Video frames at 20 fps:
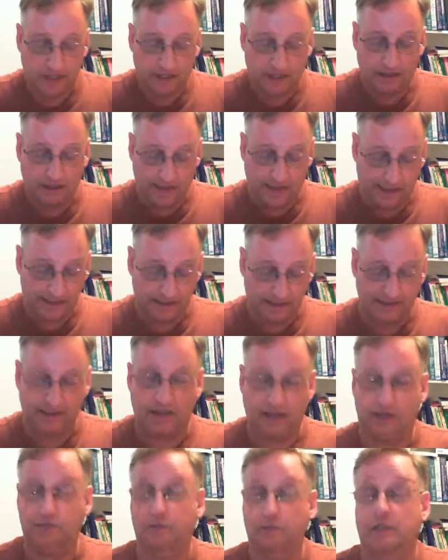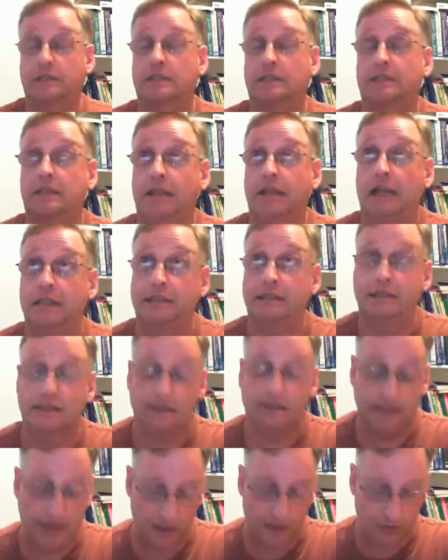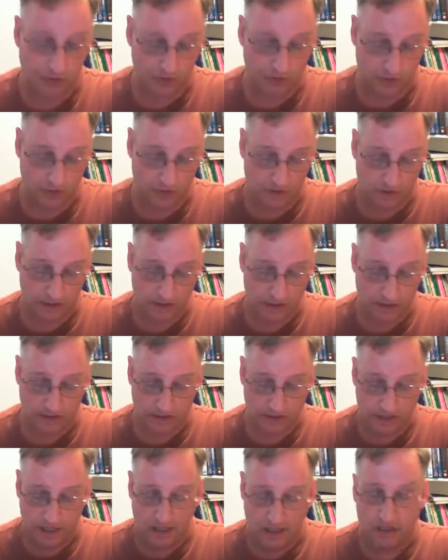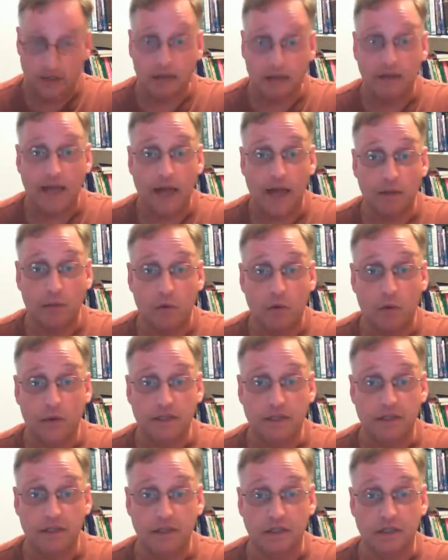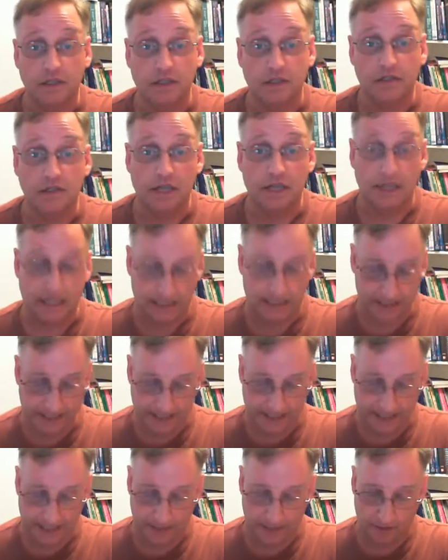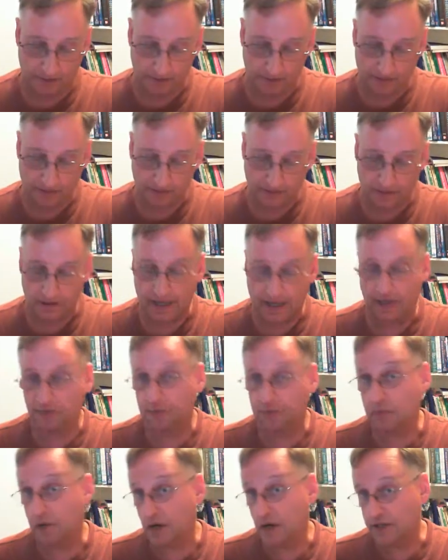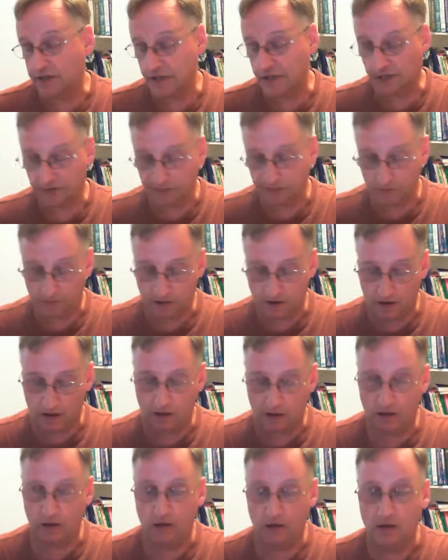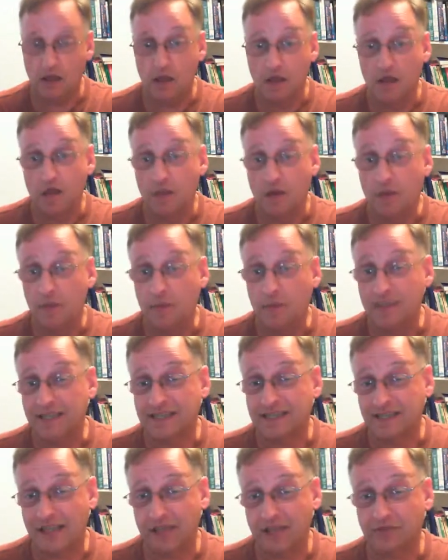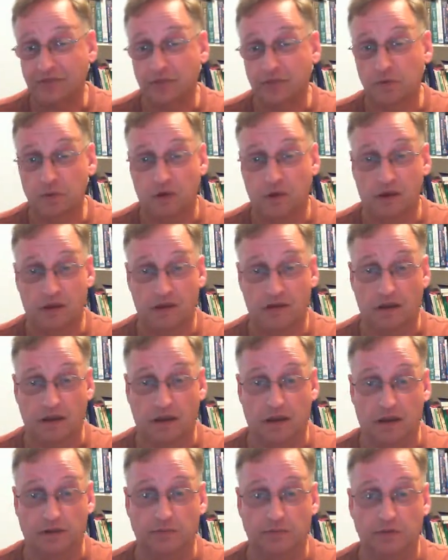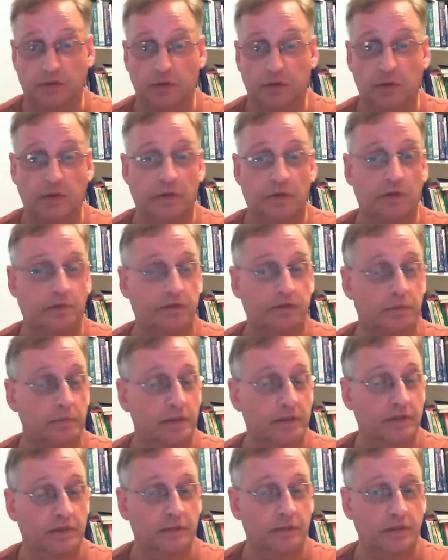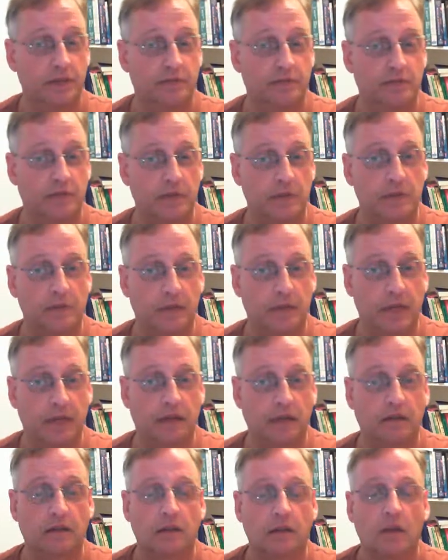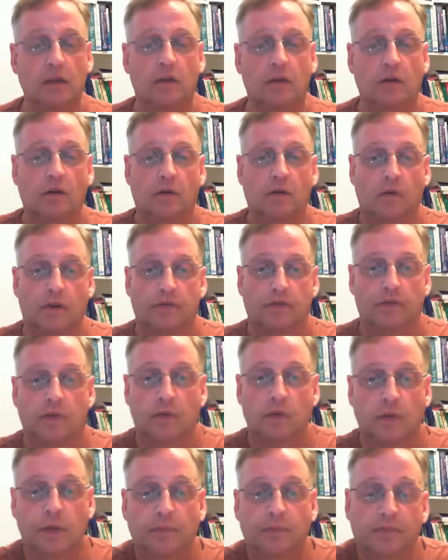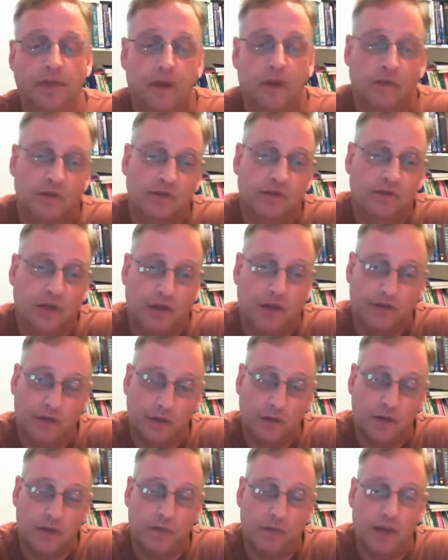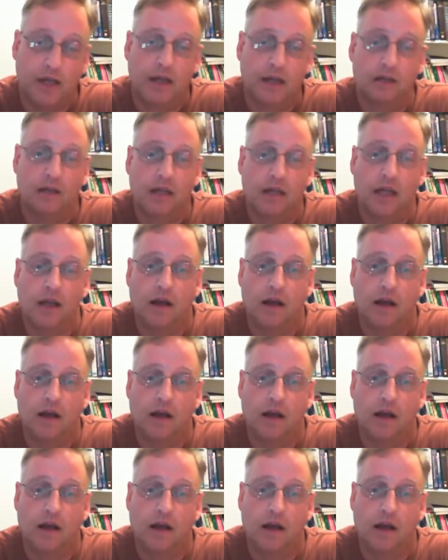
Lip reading: class assessments, tests, laboratories, lab quizzes, and exams, class projects will all be assessed through online. So you'll either submit to me through email or through the website, which is also email,